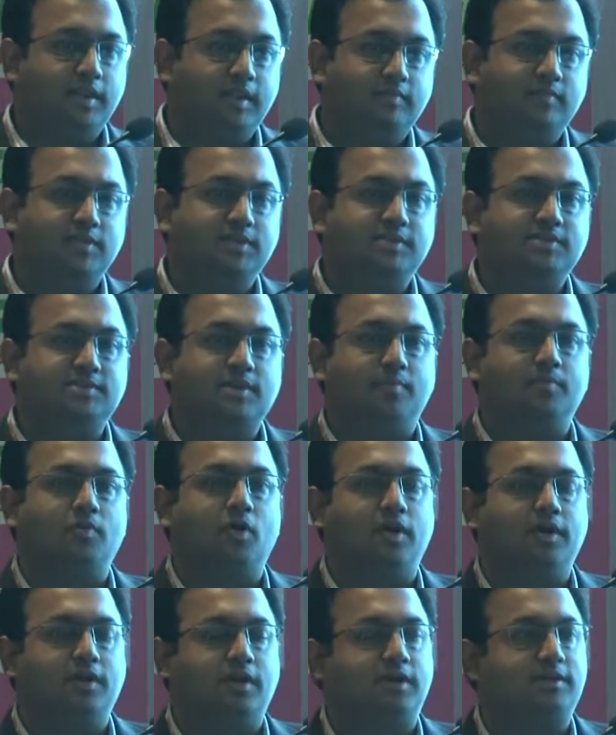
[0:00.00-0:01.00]
even the
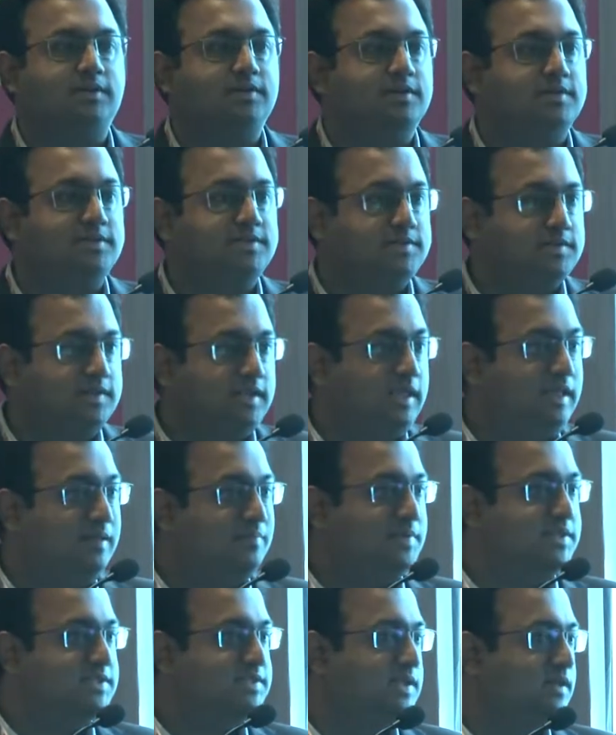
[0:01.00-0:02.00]
subcontractors, the
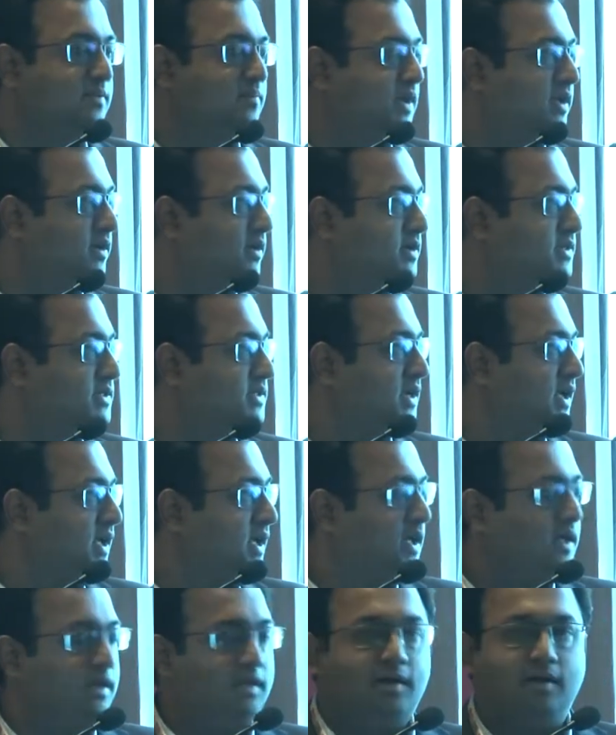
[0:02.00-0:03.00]
EPC players,
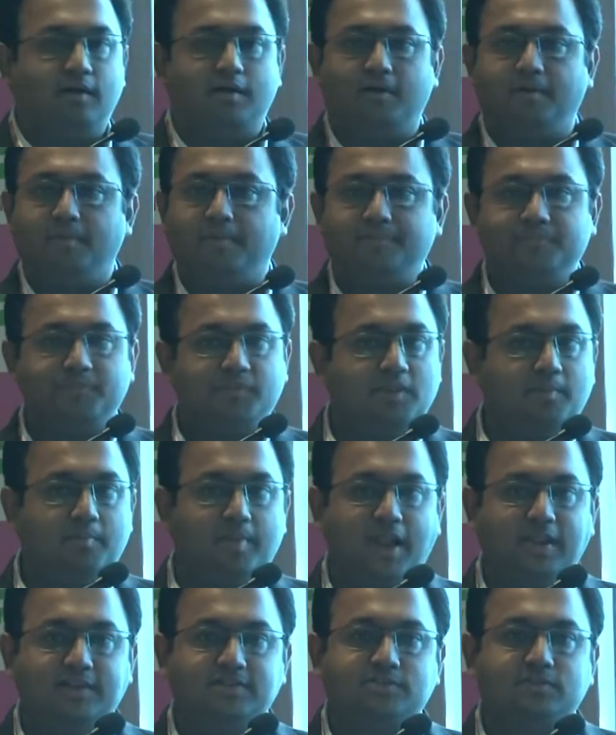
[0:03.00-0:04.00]
uh, the
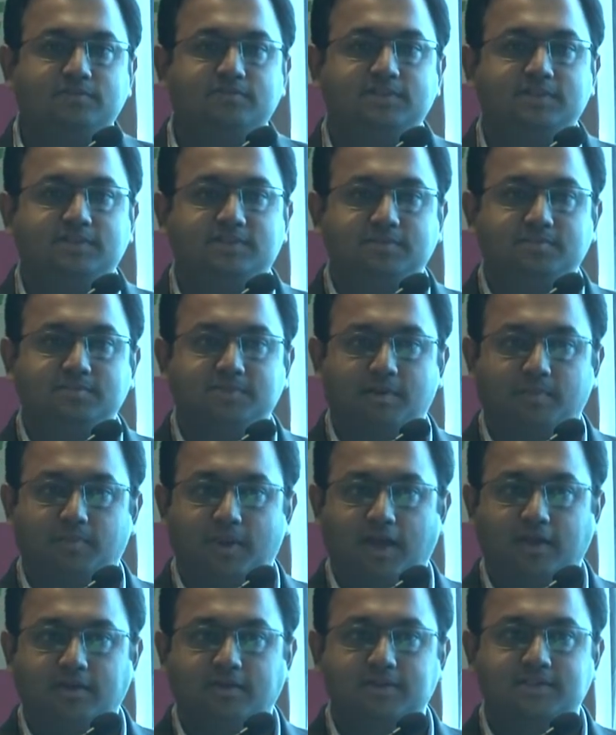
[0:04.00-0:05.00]
balance of system
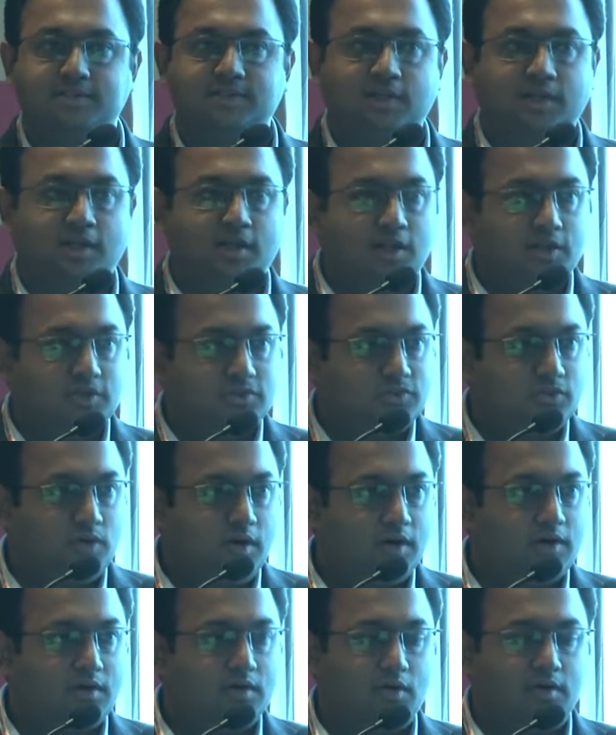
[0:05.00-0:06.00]
suppliers. So
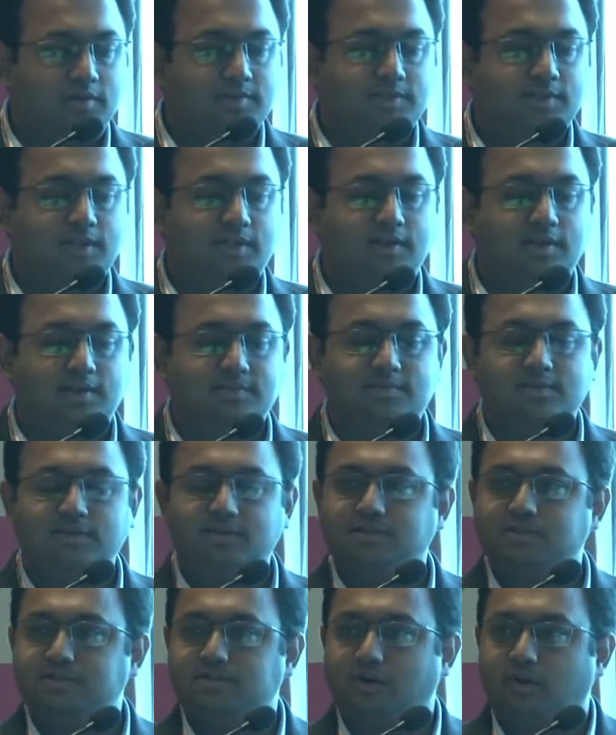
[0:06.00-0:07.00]
across the industry,
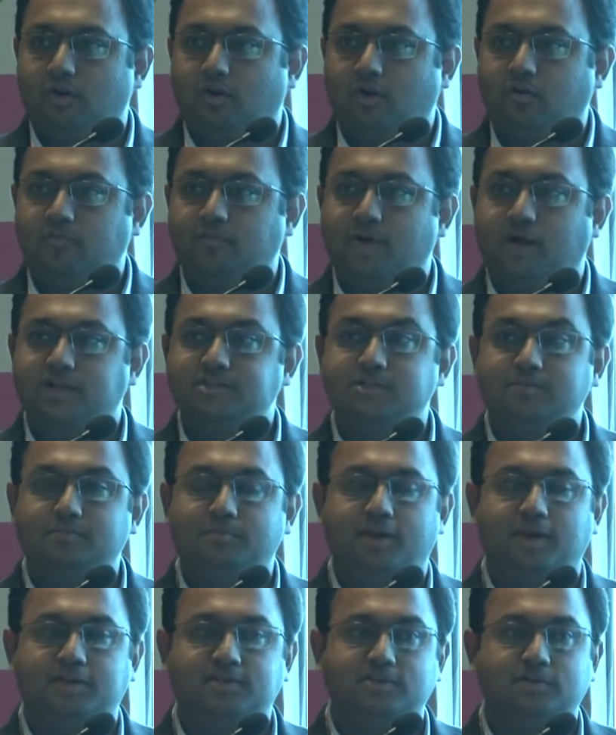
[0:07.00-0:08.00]
there's a lot of margin
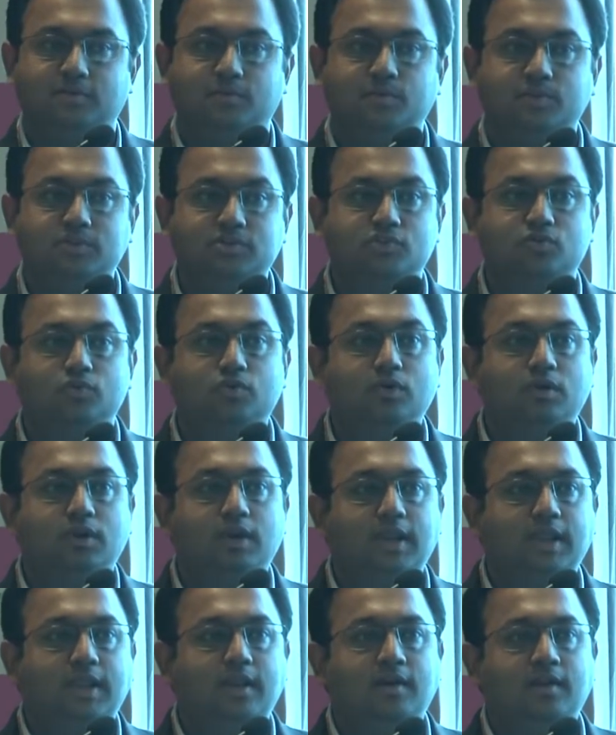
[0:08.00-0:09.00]
pressure which could
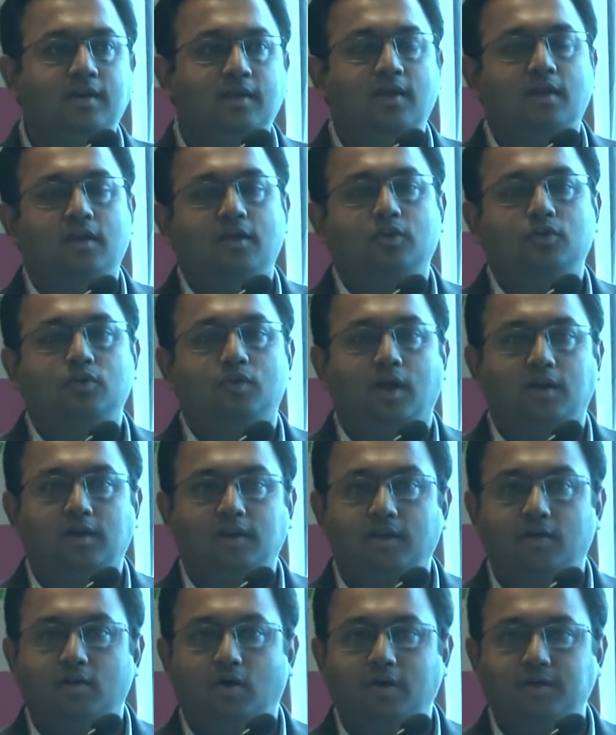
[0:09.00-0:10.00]
lead to
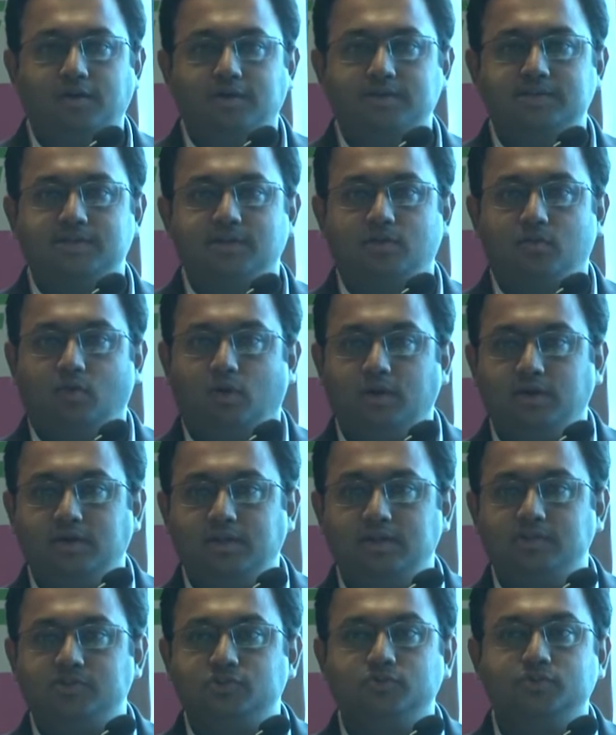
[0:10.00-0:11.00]
cutting corners and
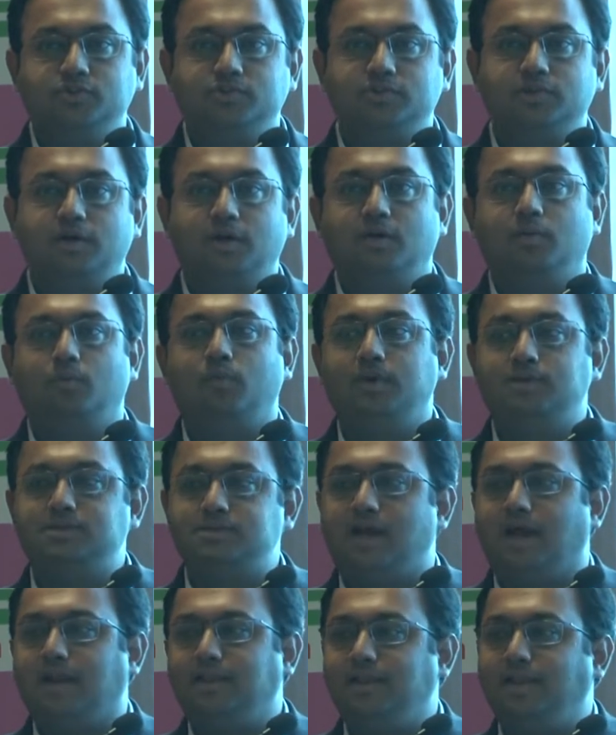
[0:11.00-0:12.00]
quality issues, which
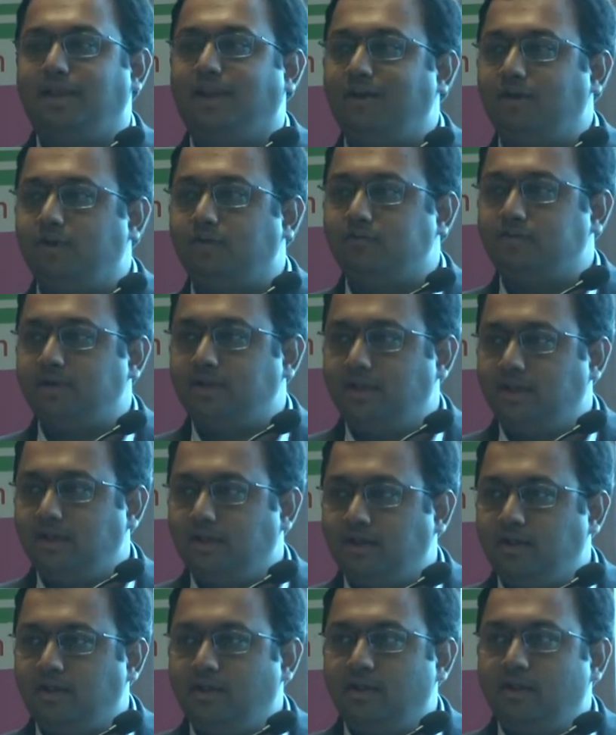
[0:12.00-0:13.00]
at the end of the
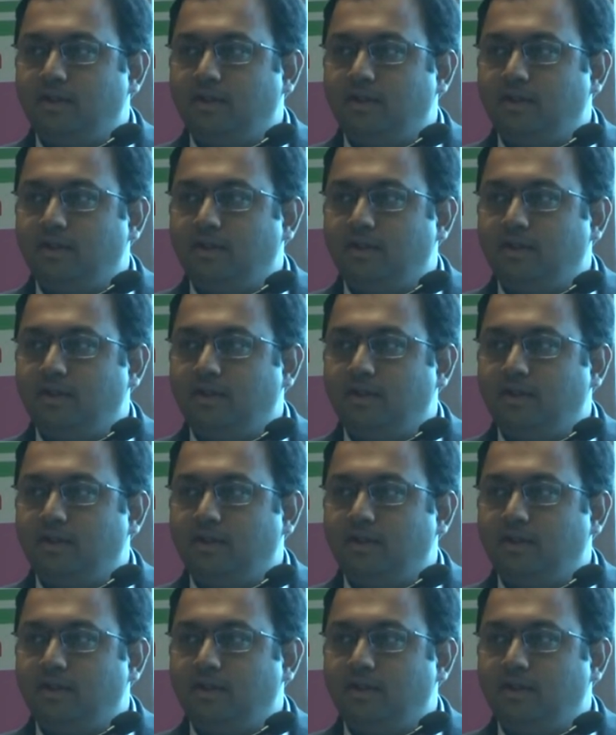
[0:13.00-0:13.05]
day